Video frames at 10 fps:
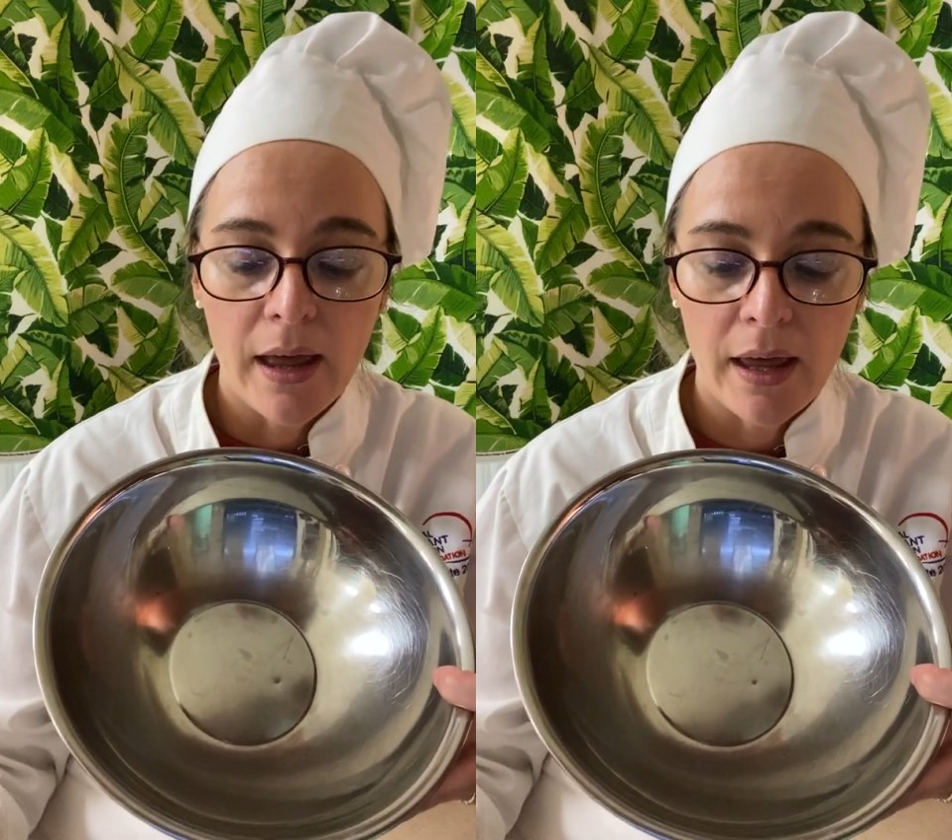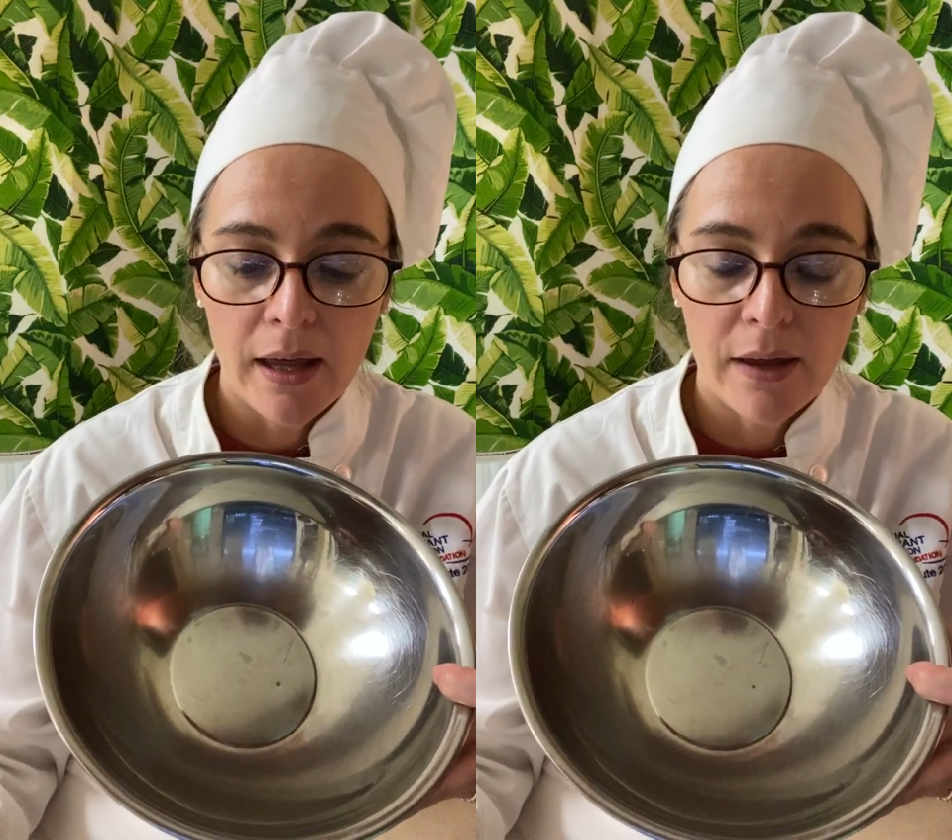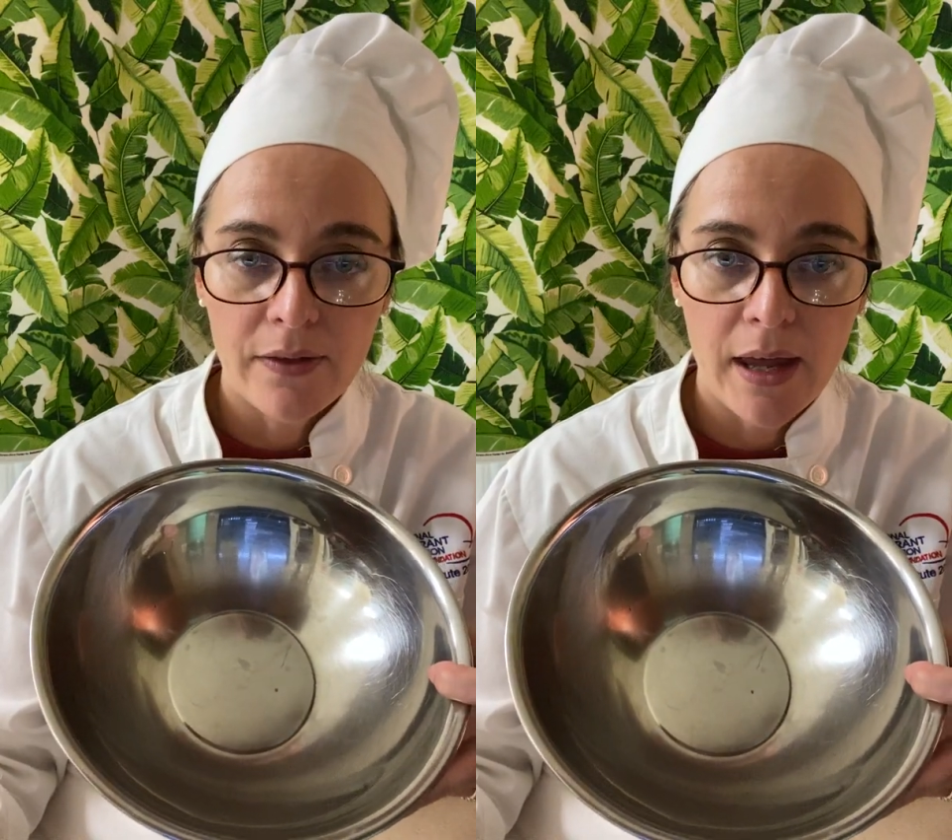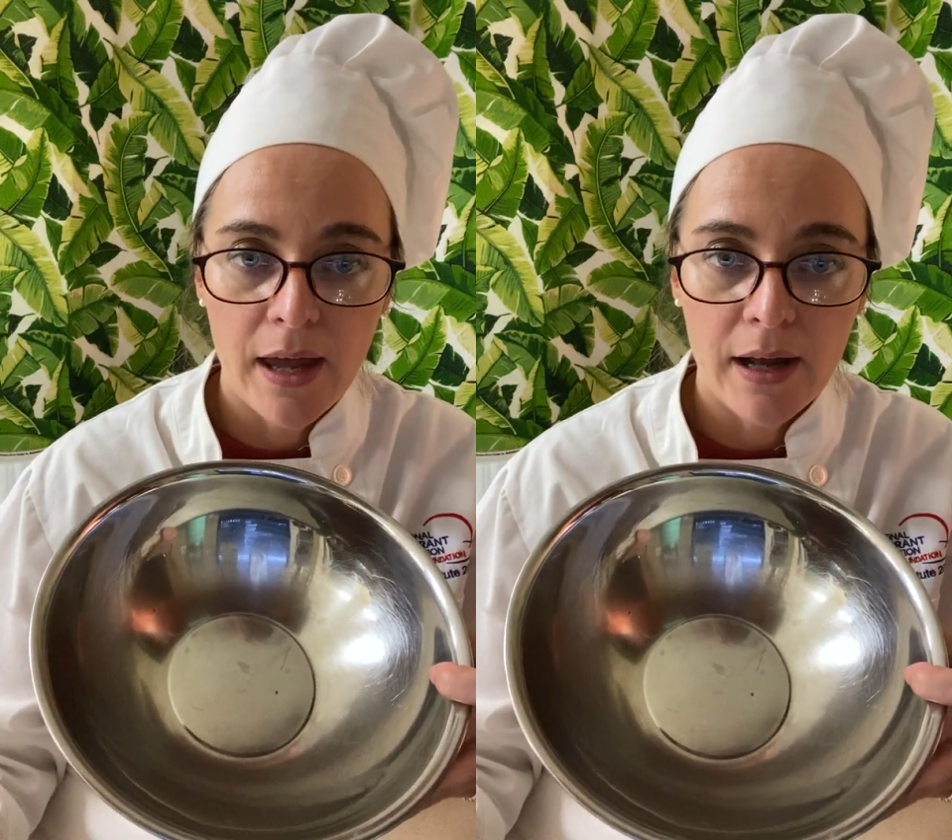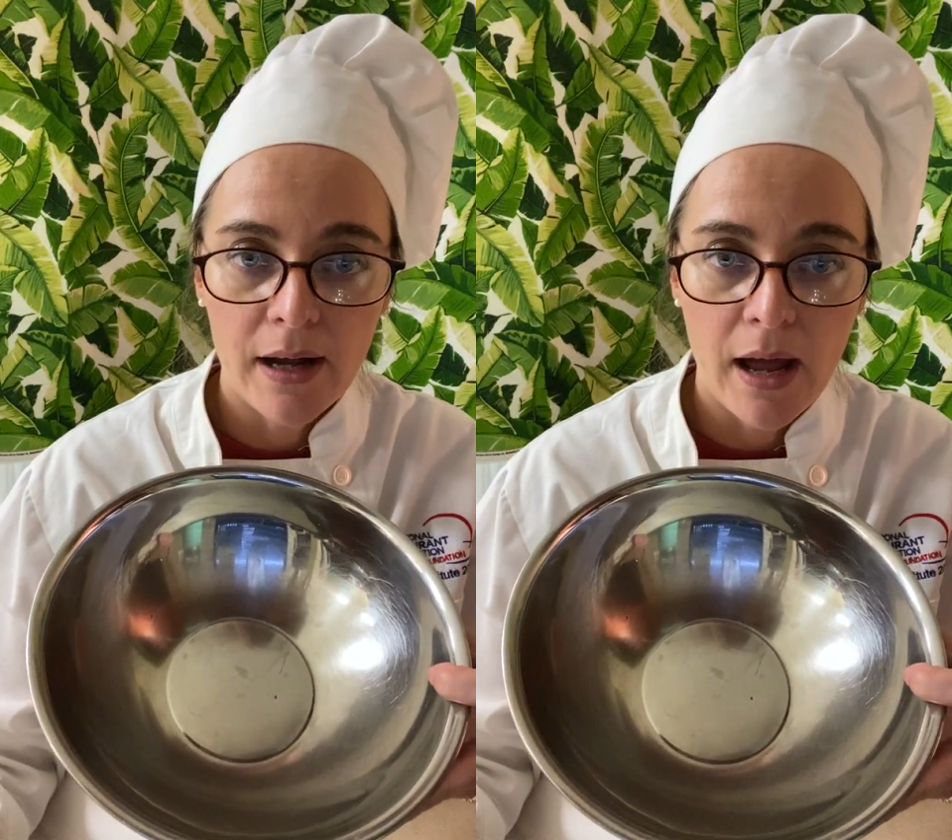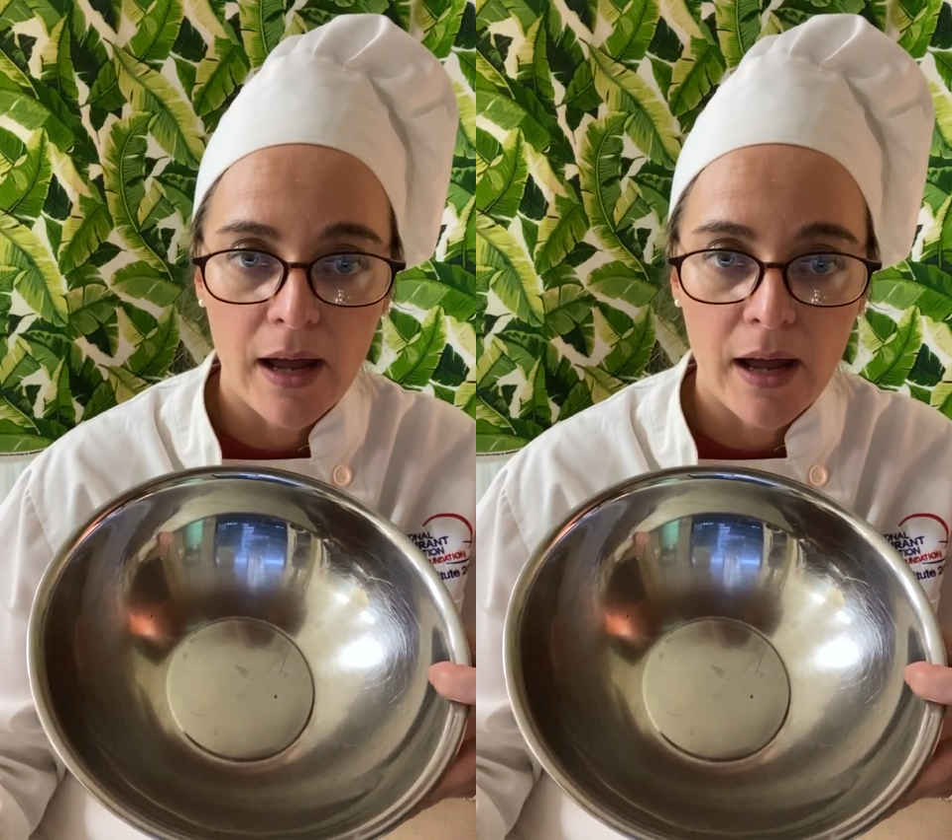and then